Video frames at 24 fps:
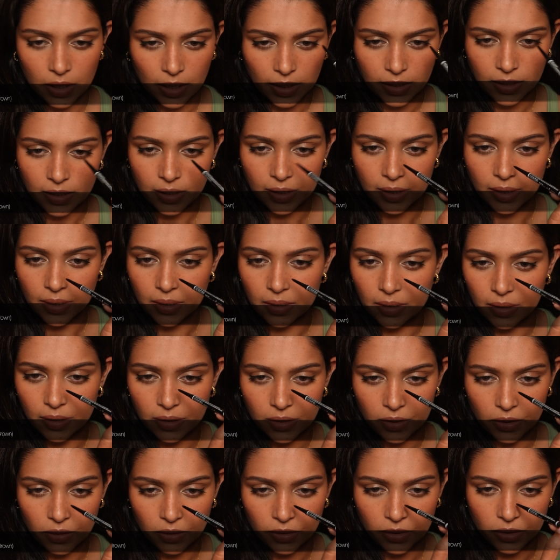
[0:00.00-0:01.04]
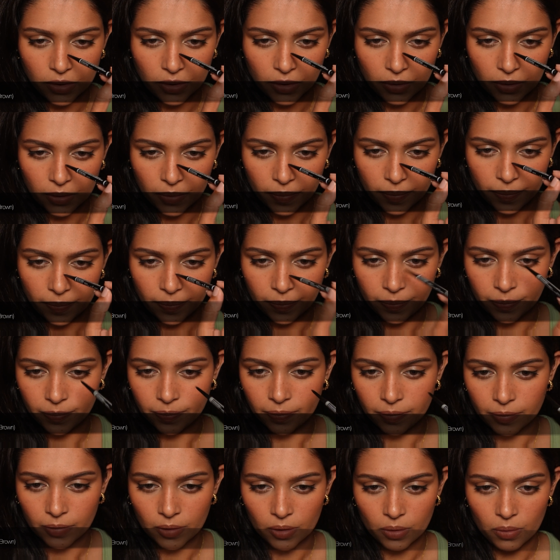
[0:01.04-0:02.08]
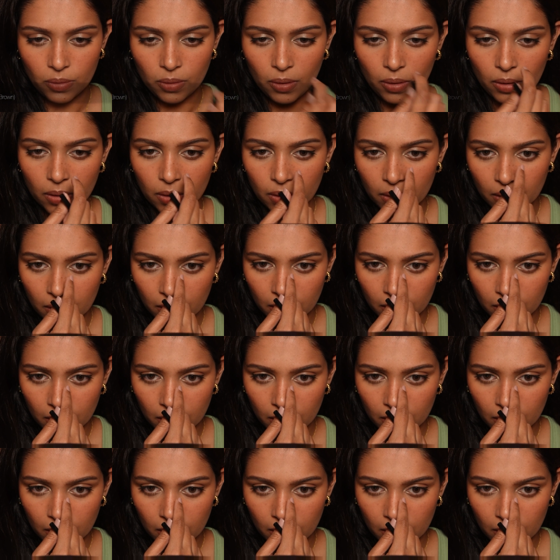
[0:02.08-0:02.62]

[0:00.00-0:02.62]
Let's see, this also, oh,